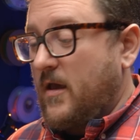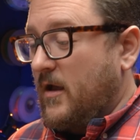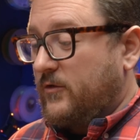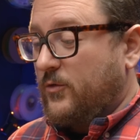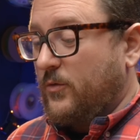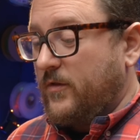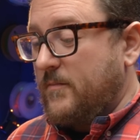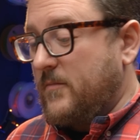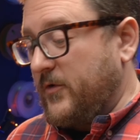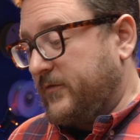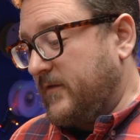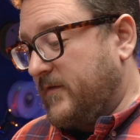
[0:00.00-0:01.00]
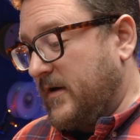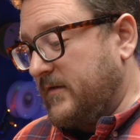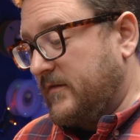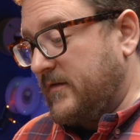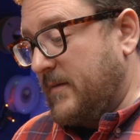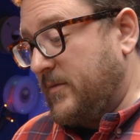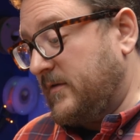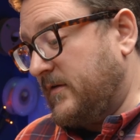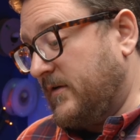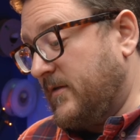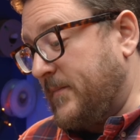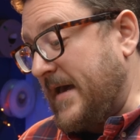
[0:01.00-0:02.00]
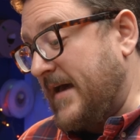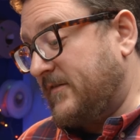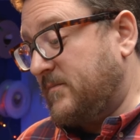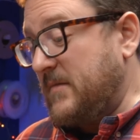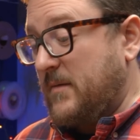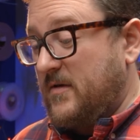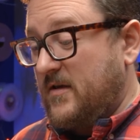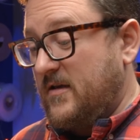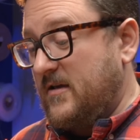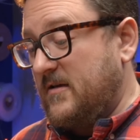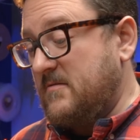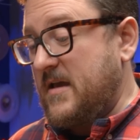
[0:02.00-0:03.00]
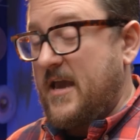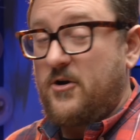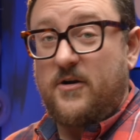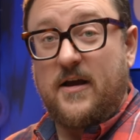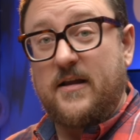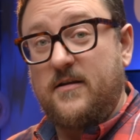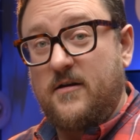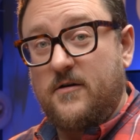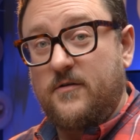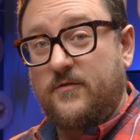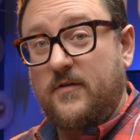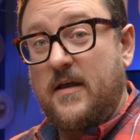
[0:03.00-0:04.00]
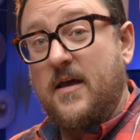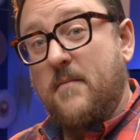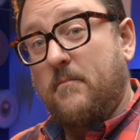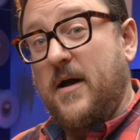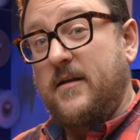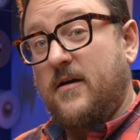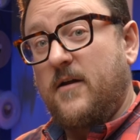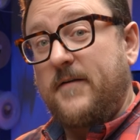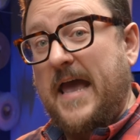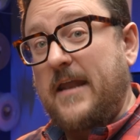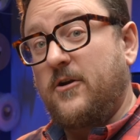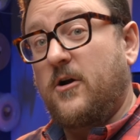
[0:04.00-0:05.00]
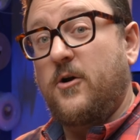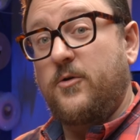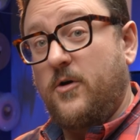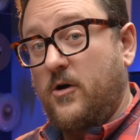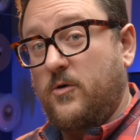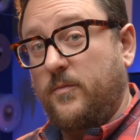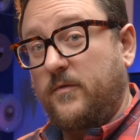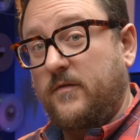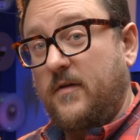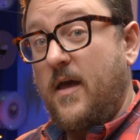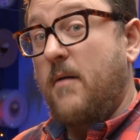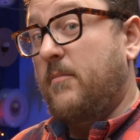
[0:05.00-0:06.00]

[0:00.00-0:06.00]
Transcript: a tool that most of us up until the past maybe eight or nine years might not have had in our own homes.